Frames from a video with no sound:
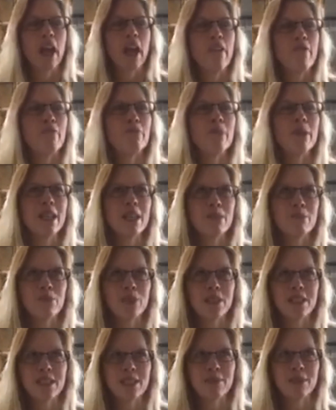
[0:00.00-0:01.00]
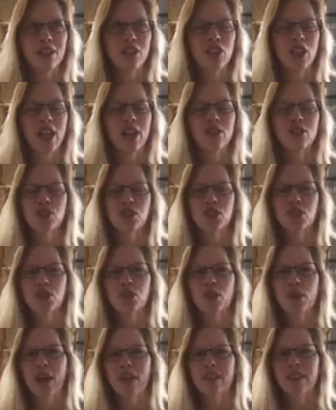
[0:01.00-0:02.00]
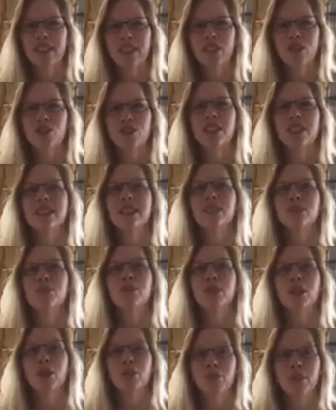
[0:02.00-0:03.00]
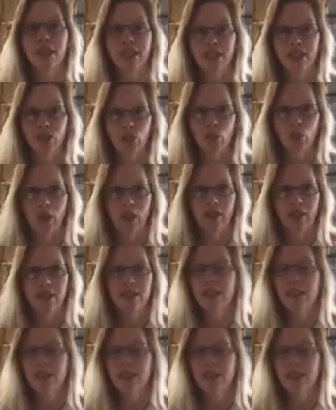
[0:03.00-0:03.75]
I've been embracing my challenges throughout the years. This has been our biggest one.